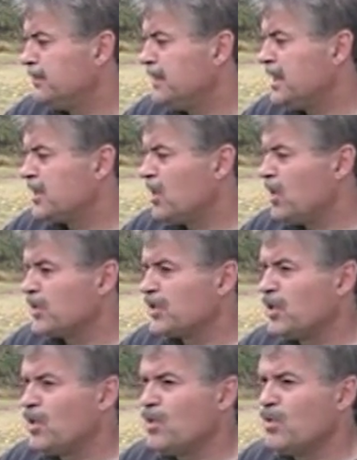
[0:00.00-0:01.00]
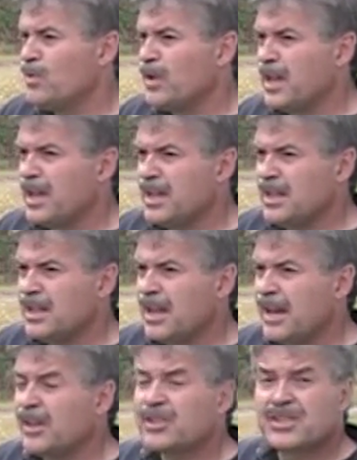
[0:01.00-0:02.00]
It's also a
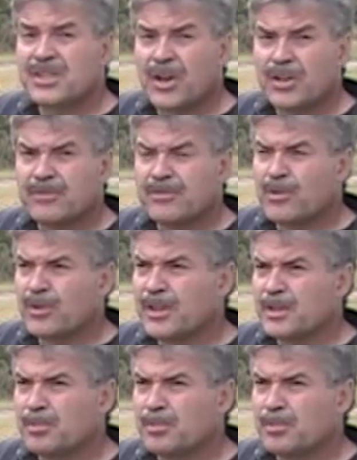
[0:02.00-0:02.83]
air start for it.